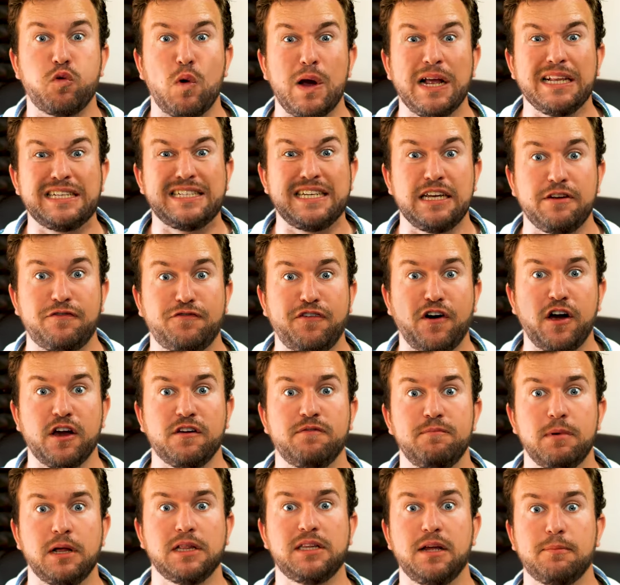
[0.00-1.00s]

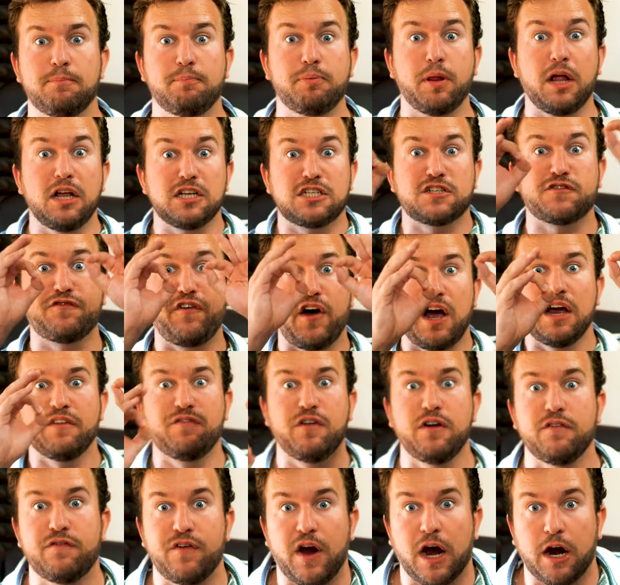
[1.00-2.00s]
25 million plus
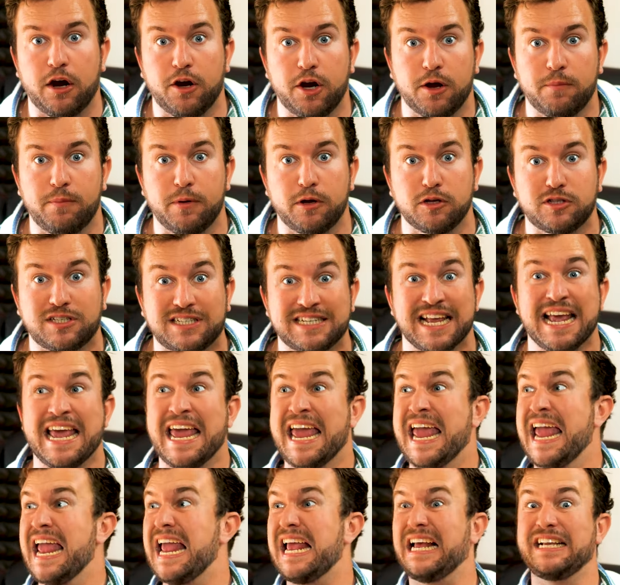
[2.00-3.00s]
5 in variables
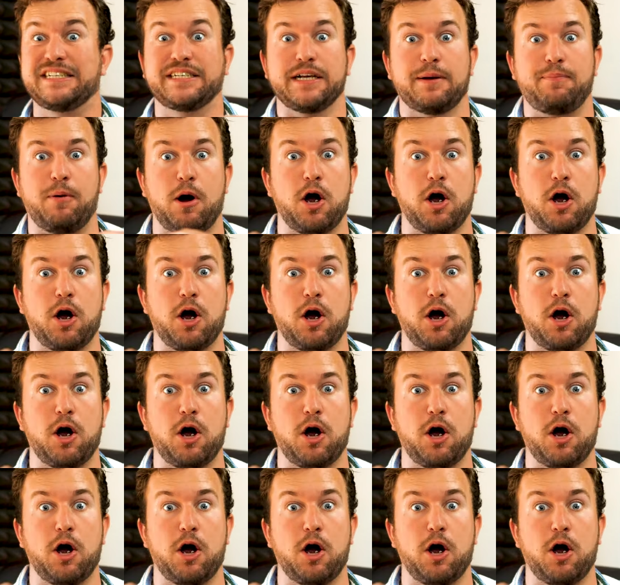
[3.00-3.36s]
is a